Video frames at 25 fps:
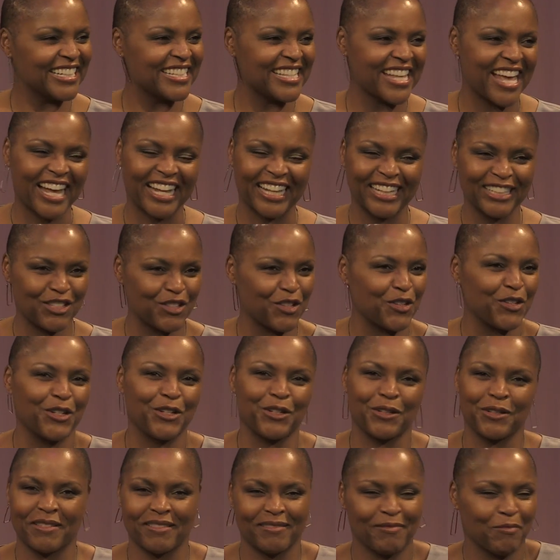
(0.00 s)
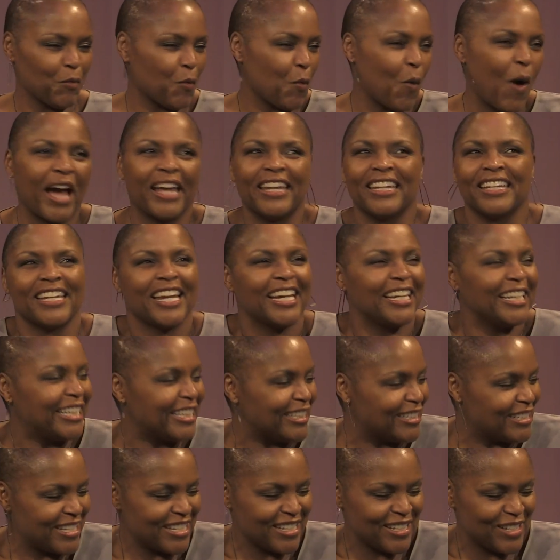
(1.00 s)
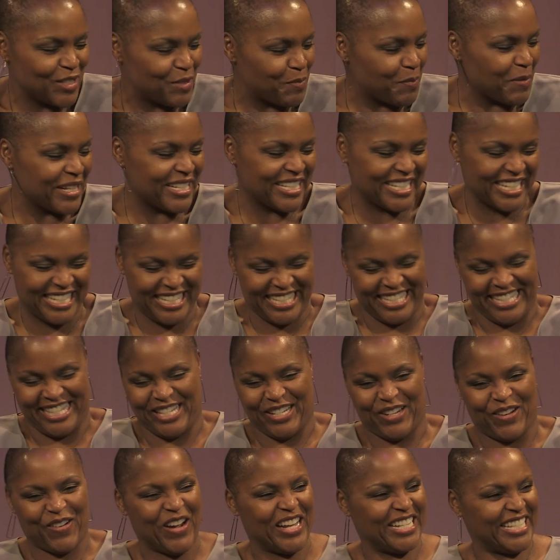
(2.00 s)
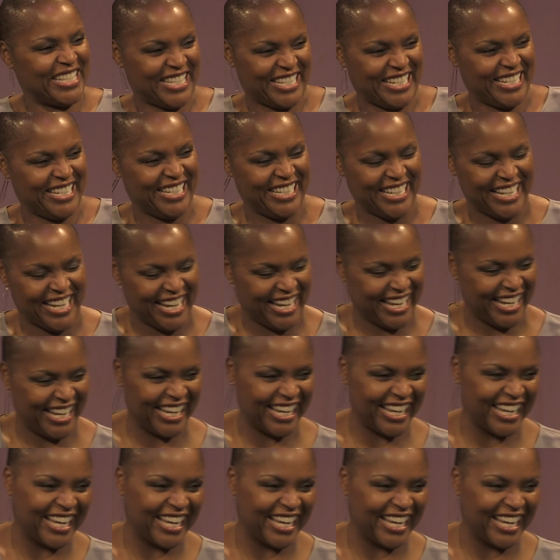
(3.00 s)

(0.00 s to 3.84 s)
Exactly. So why did I get into this question? So, yeah.